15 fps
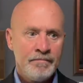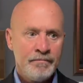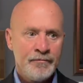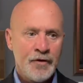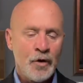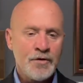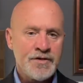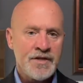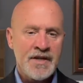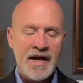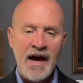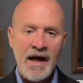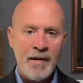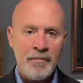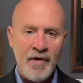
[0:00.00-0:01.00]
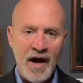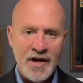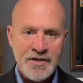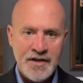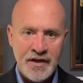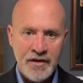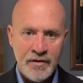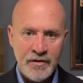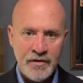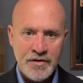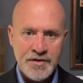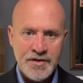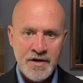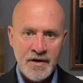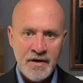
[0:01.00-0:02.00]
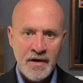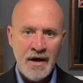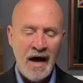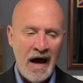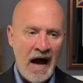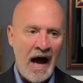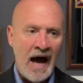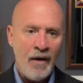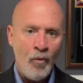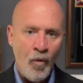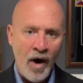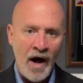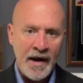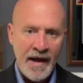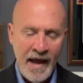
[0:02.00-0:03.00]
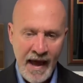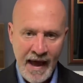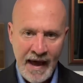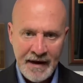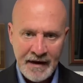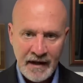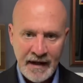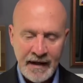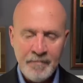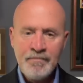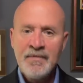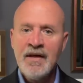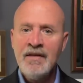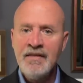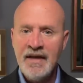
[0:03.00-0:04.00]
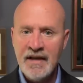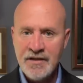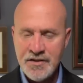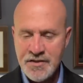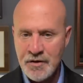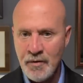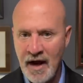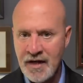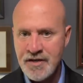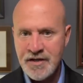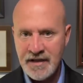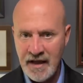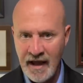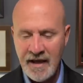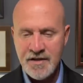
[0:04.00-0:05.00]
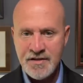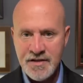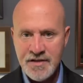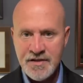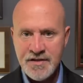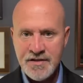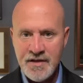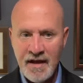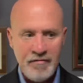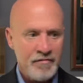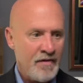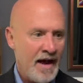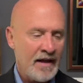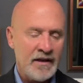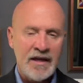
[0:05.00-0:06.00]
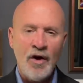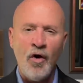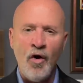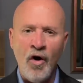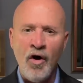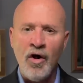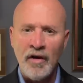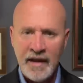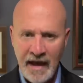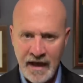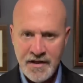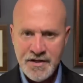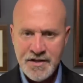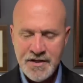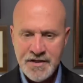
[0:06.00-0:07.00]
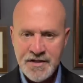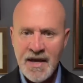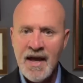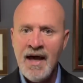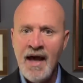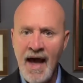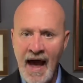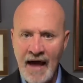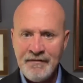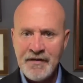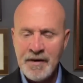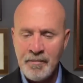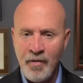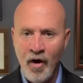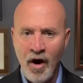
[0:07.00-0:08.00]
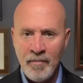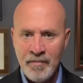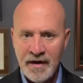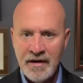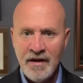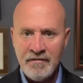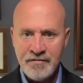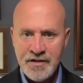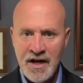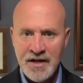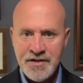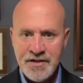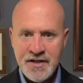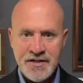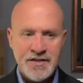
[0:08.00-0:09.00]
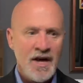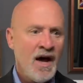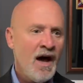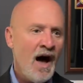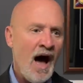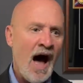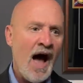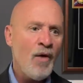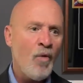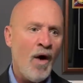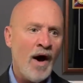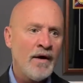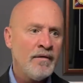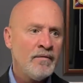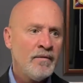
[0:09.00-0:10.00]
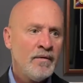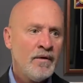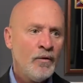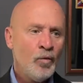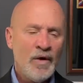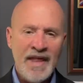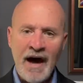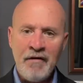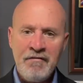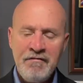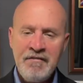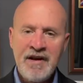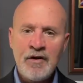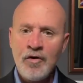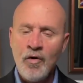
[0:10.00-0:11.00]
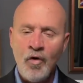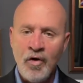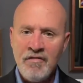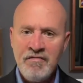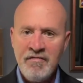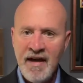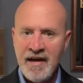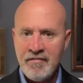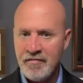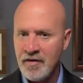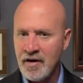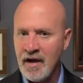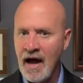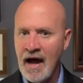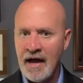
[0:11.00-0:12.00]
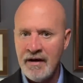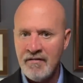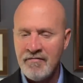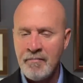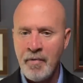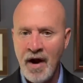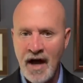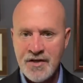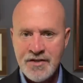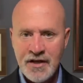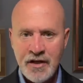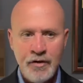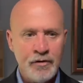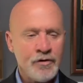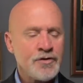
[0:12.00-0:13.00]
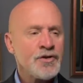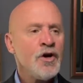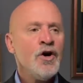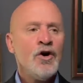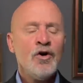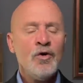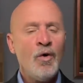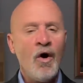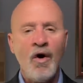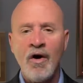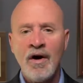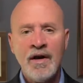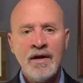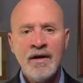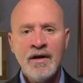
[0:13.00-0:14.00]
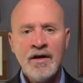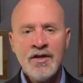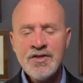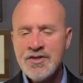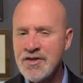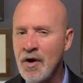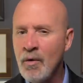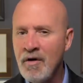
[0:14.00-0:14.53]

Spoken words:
Those are the kind of prosecutors I want handling the insurrection cases, and frankly, all cases at the Department of Justice. I want without fear or favor kind of prosecutors who aren't so